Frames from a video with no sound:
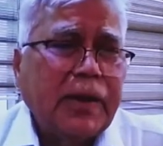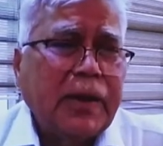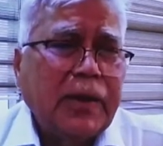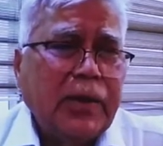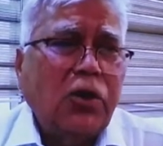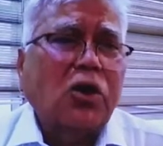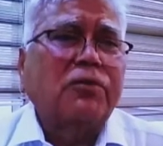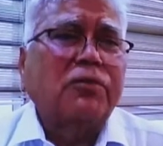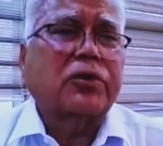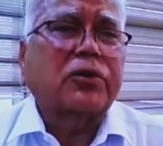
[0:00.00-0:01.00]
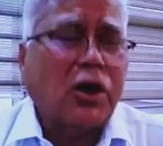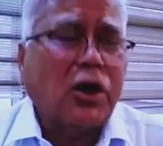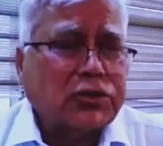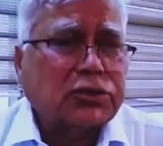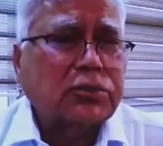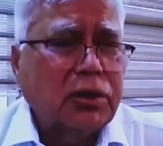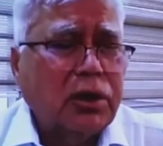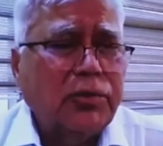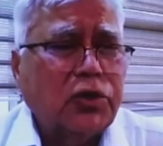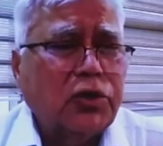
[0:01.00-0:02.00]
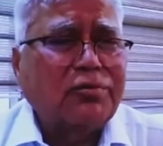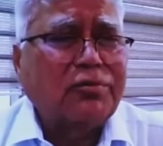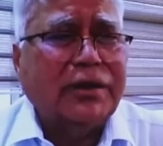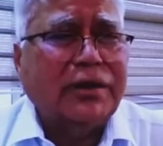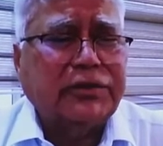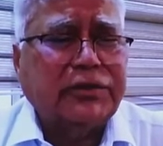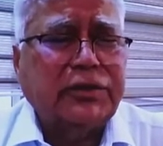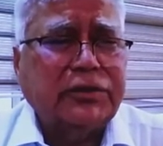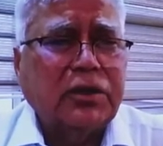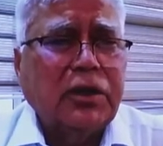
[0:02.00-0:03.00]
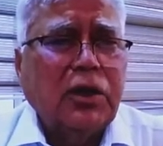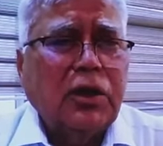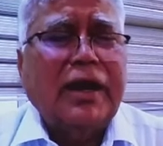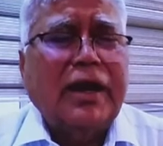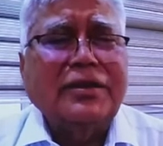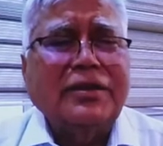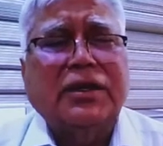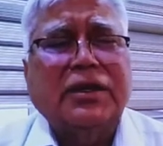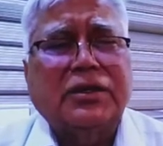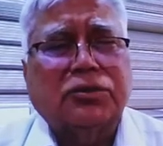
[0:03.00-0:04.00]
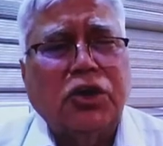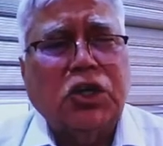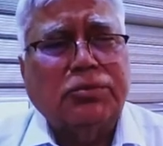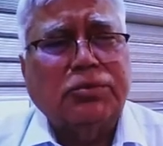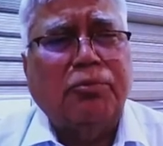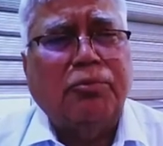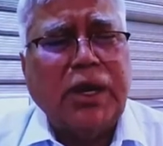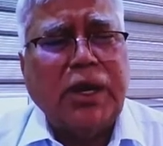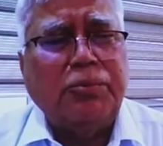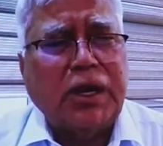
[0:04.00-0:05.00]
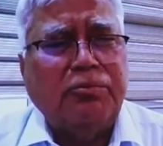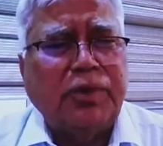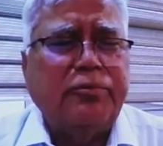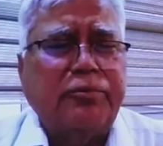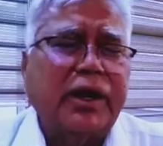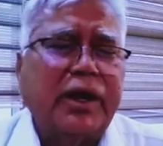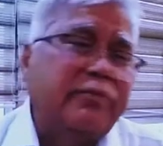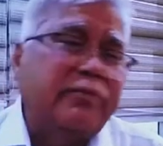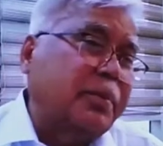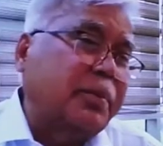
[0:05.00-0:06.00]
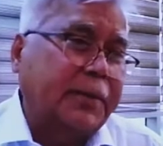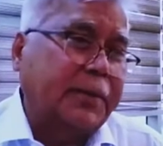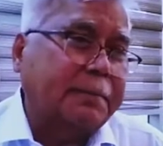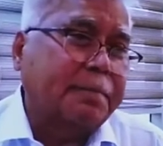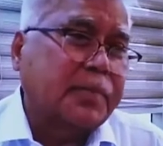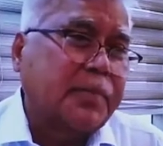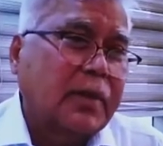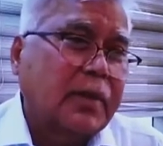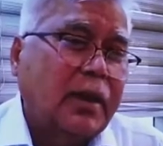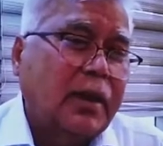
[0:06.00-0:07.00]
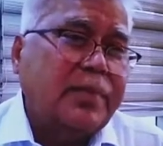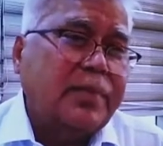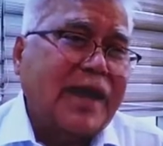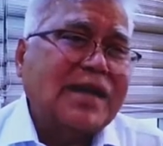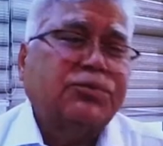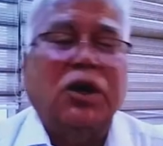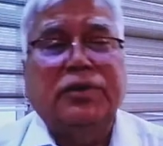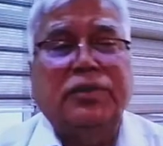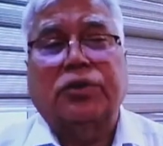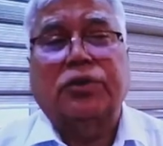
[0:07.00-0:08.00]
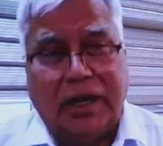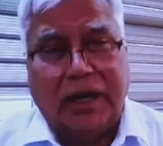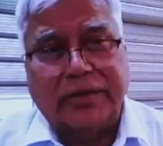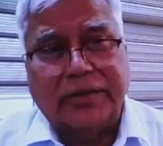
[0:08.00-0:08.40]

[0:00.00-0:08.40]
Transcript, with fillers: lot of cost, uh, you know, advantages, and I think it is going to be a win-win-win for everybody. And that's what we have to realize.